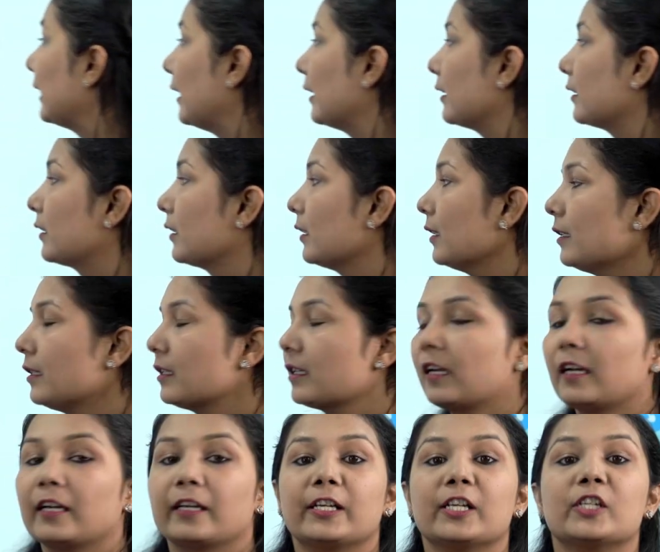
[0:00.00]
answers
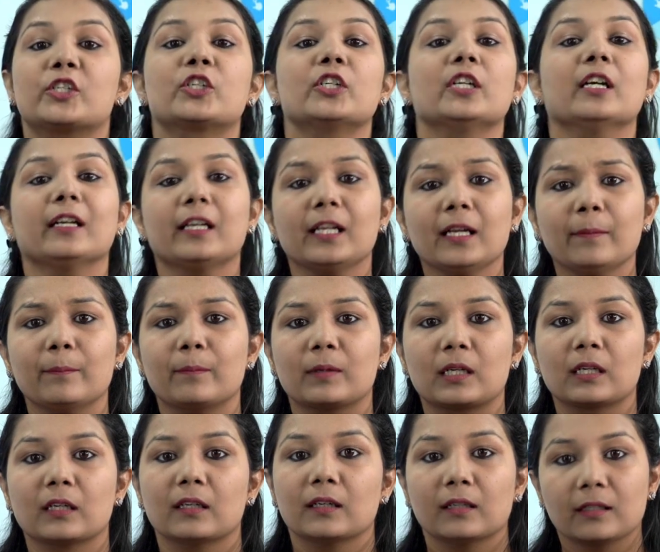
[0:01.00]
did she
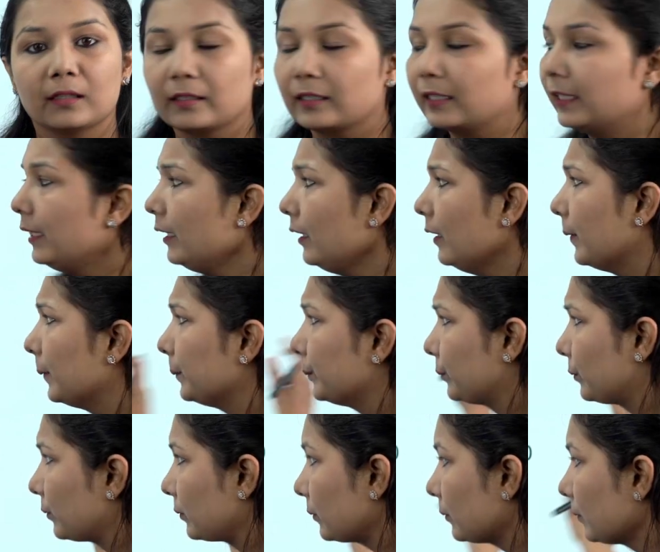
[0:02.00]
attempt, right?
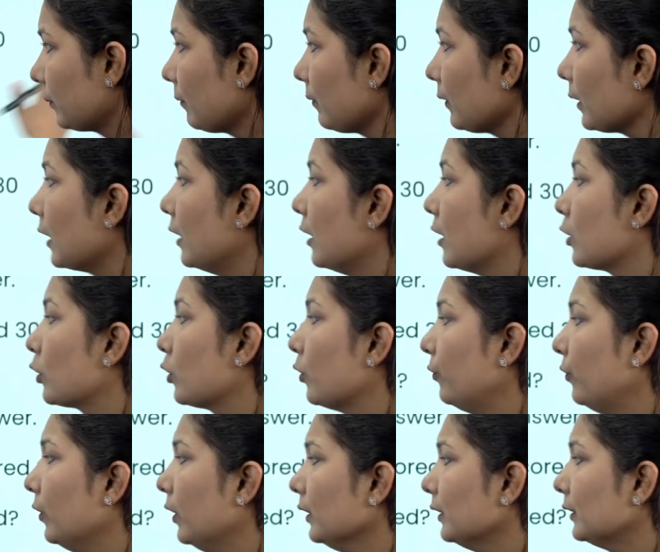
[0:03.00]
So
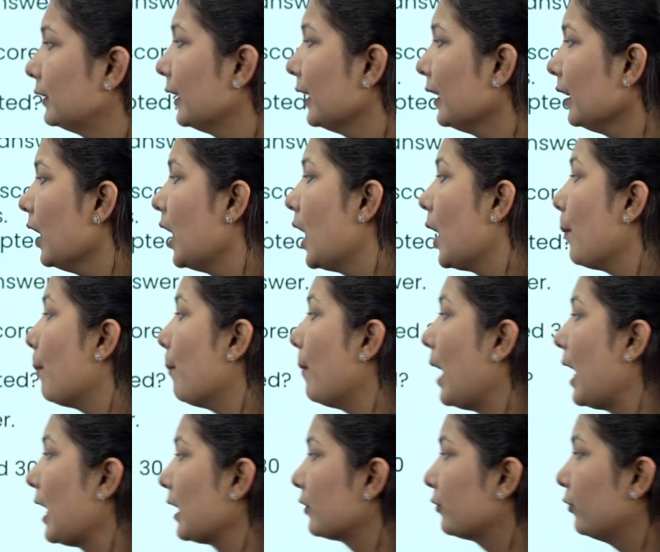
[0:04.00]
first thing,
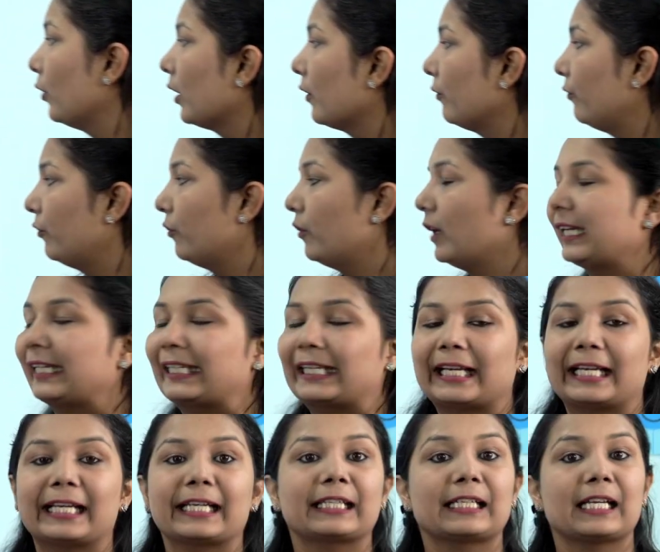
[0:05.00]
marks for one
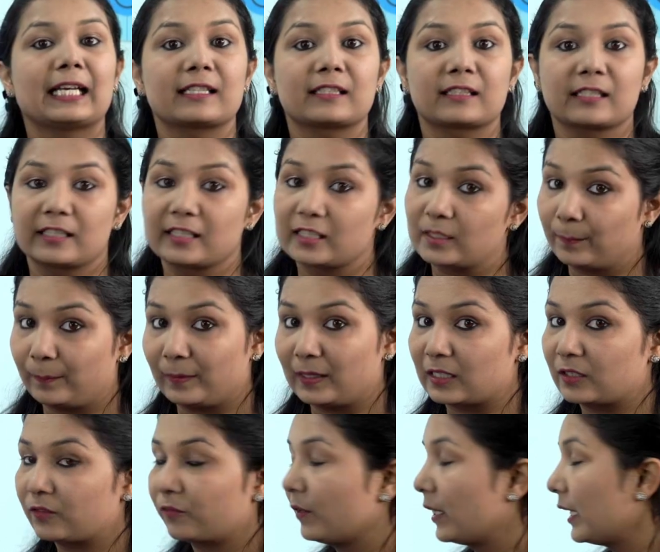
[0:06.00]
correct answer is
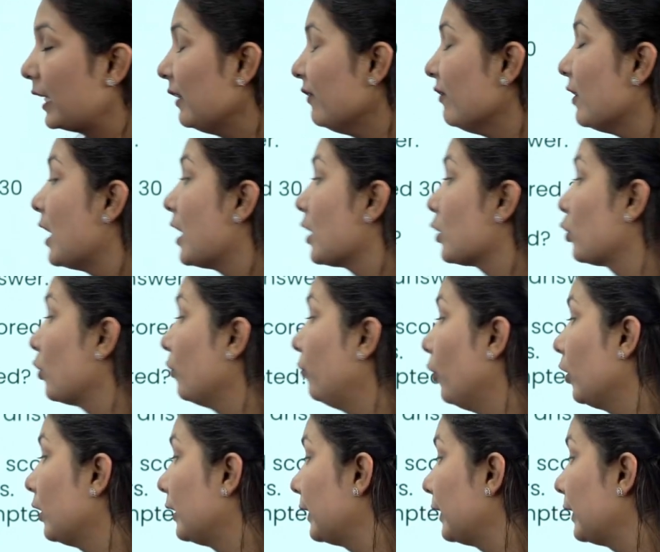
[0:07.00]
plus 5. So for